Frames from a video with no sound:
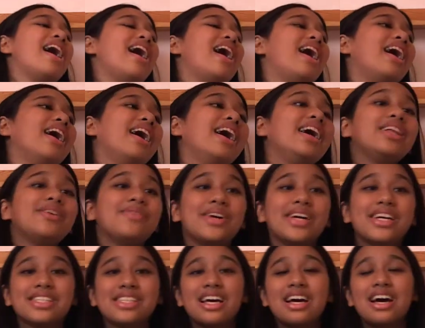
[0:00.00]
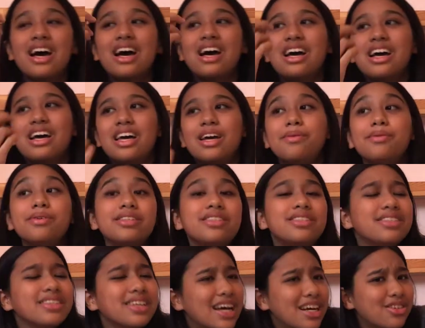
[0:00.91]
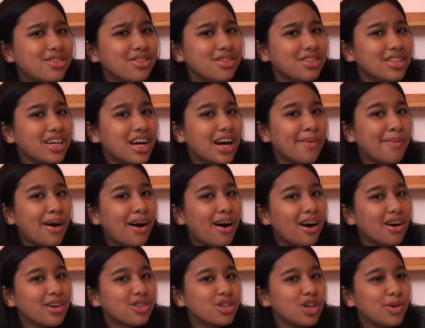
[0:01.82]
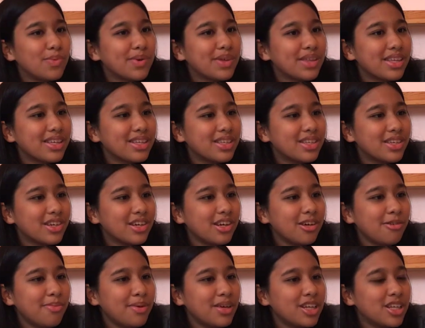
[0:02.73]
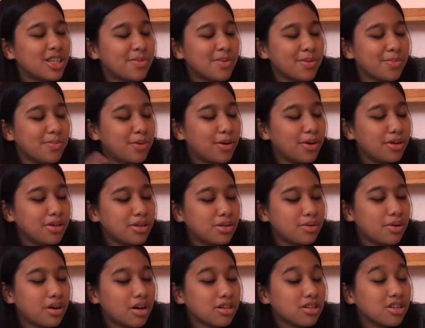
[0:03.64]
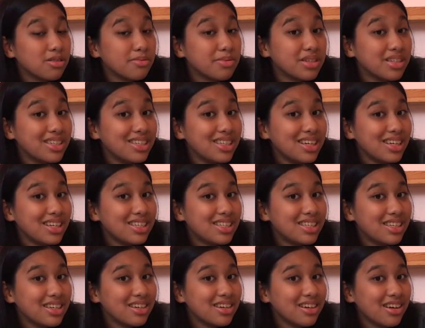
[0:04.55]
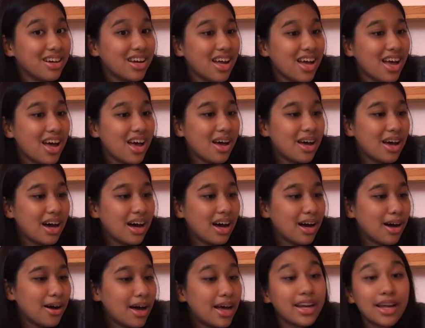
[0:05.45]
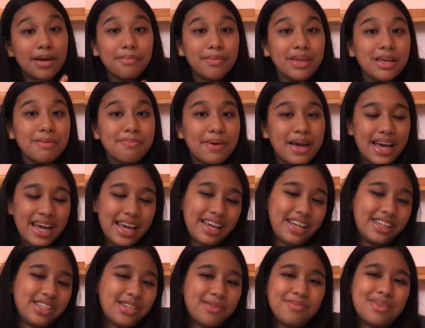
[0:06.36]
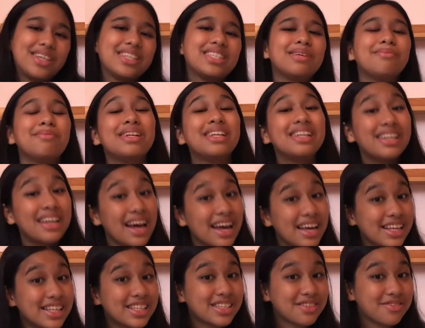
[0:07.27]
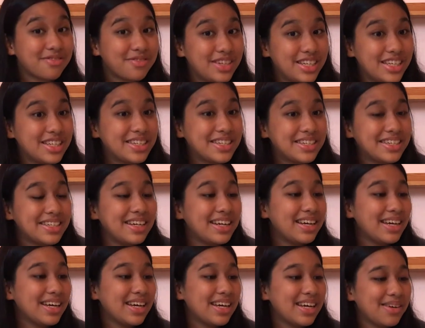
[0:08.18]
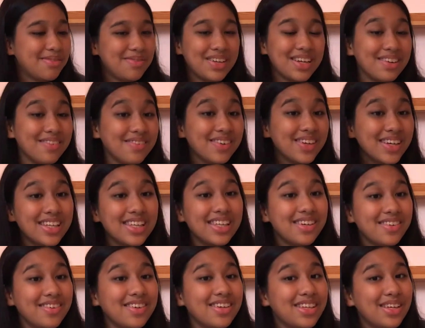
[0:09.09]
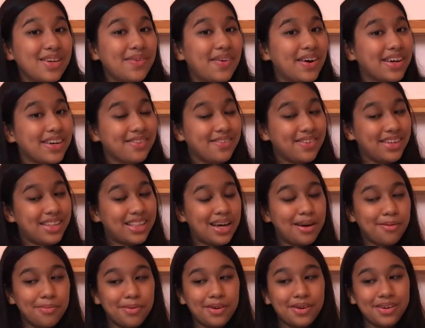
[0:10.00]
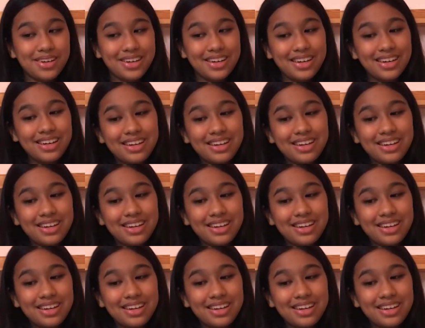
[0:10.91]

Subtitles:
Anyways, it was scheduled to come out October this year, but it's been pushed to October next year. And I'm being patient because I'm a nice reader, but I really, really want to read that book.